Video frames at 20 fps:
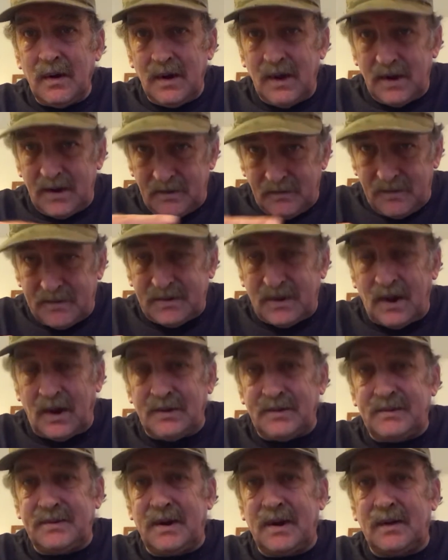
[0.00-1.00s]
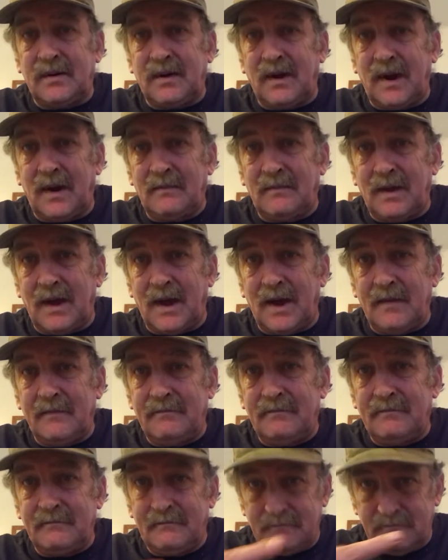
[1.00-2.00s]
in the Wisconsin State Crime Lab,
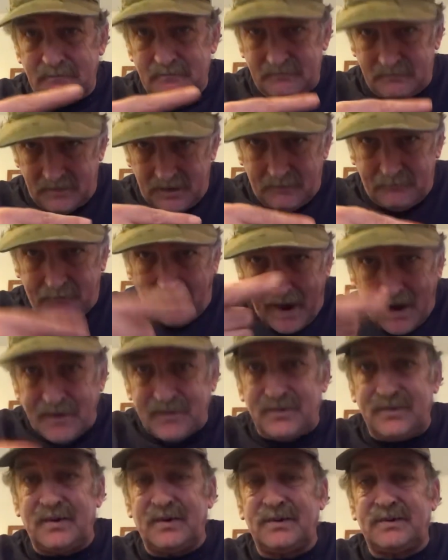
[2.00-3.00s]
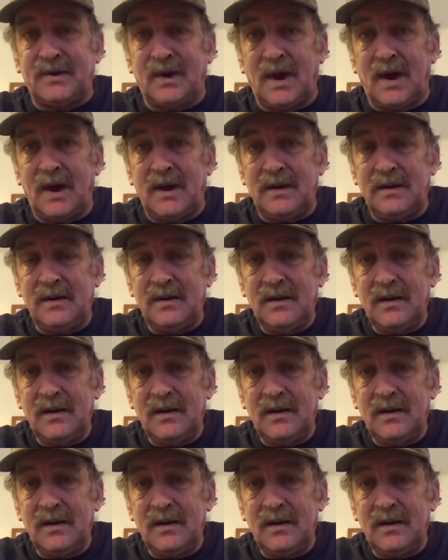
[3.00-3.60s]
the passenger side,